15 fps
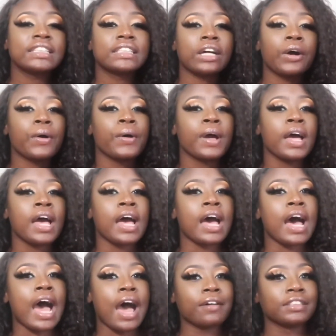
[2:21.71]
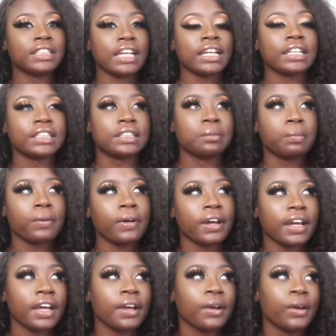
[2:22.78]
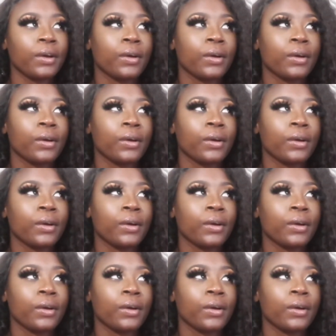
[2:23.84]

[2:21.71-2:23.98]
so I was dating this boy.